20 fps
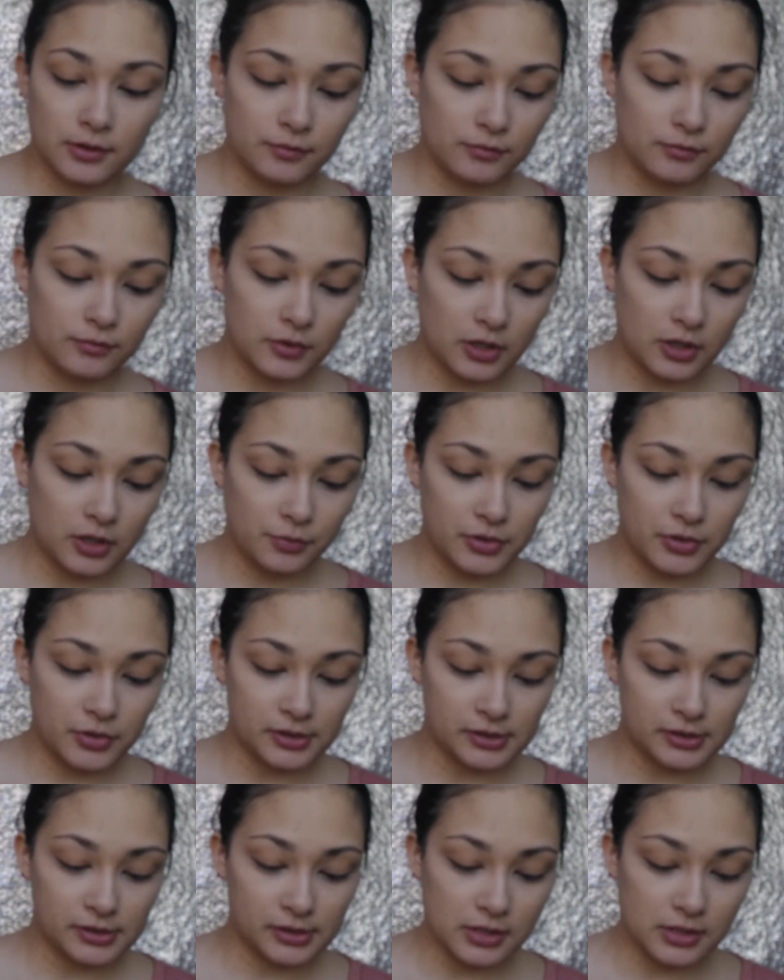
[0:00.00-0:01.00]
I'll put
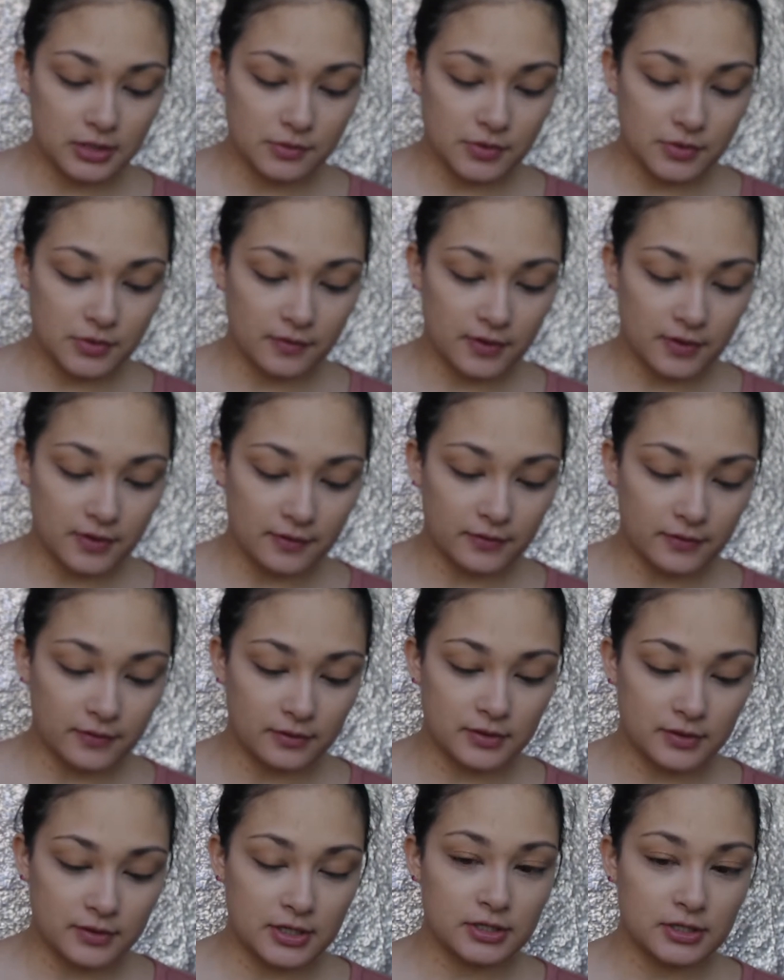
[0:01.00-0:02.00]
some of that
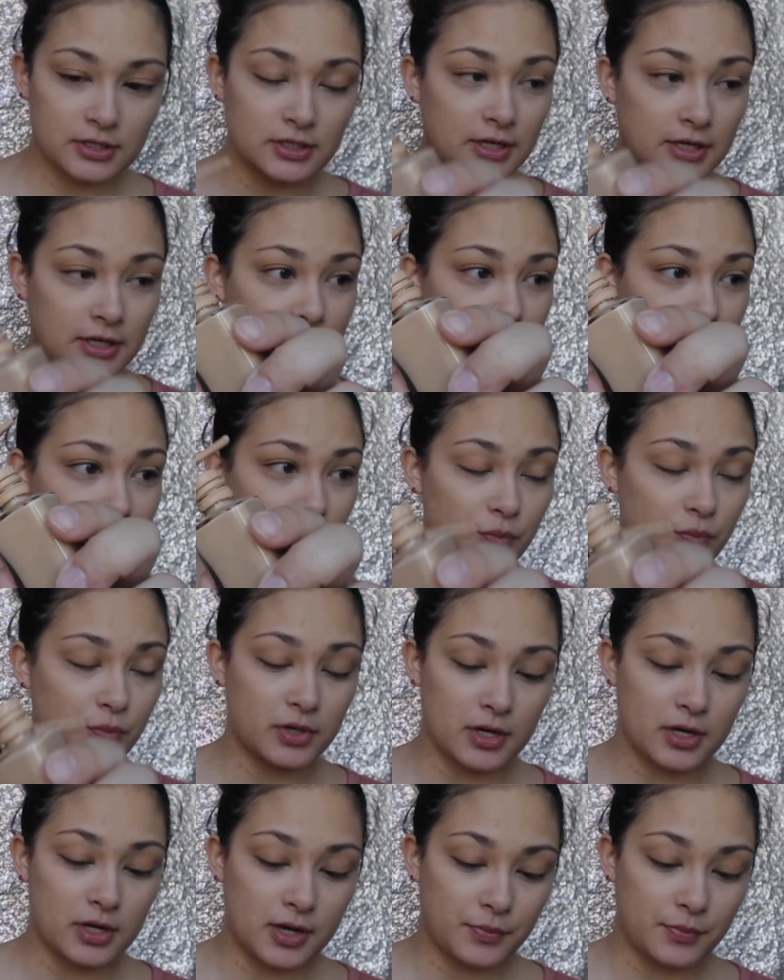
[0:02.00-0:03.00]
foundation. I just open it
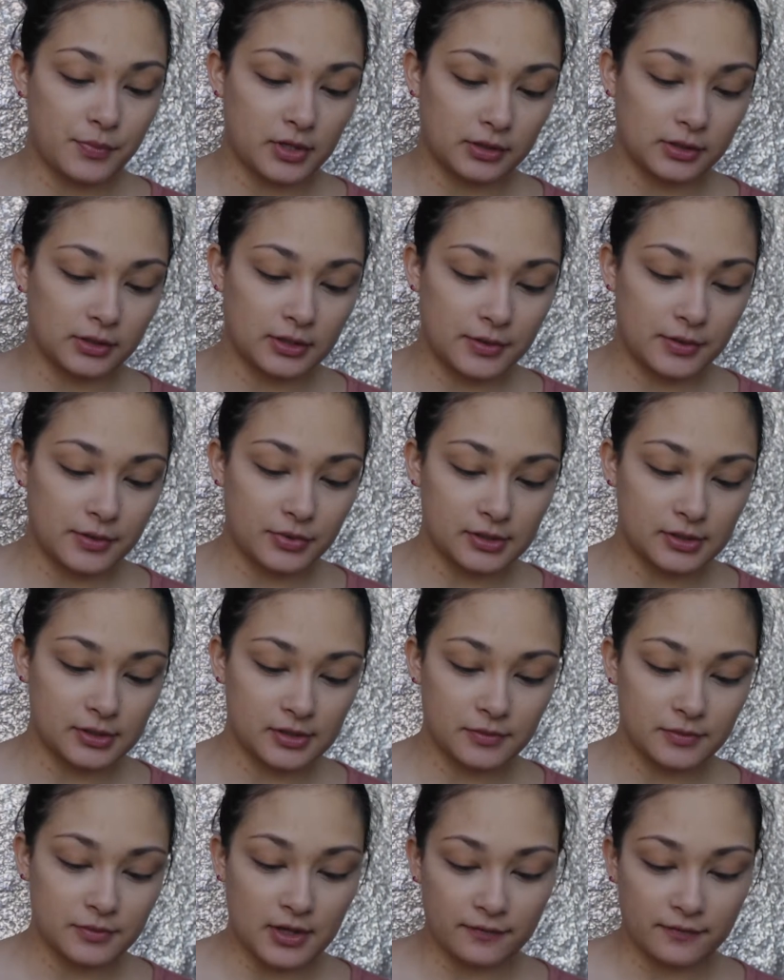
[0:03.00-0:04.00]
up and then I put some of
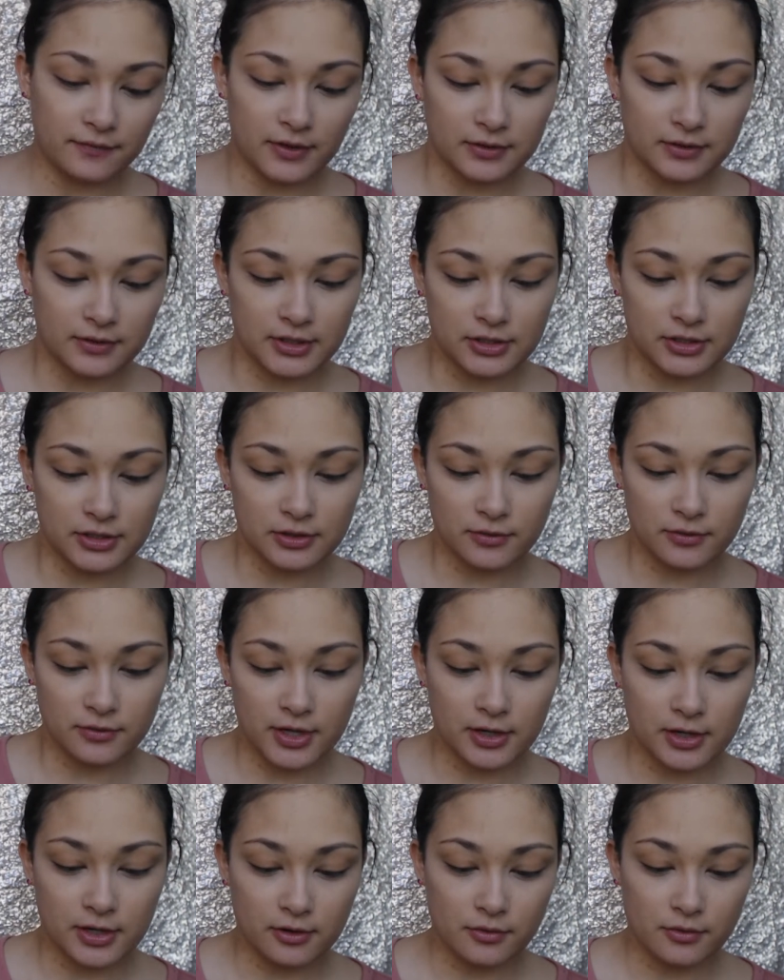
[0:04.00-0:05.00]
that foundation right
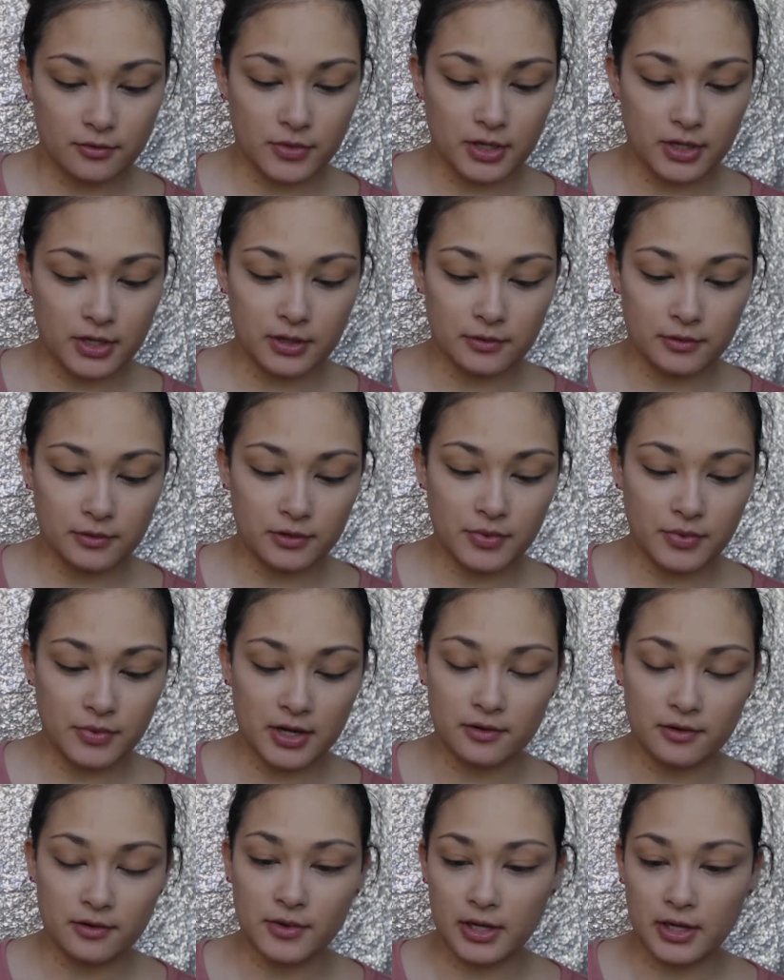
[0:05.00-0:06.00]
here on the back of
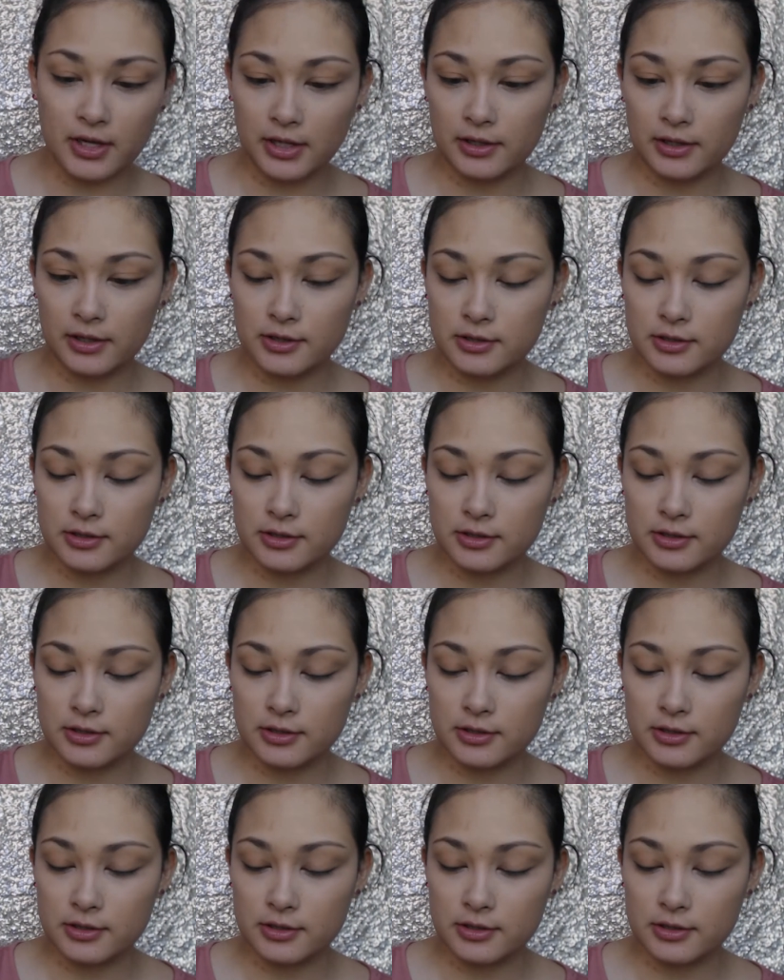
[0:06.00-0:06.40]
my hand.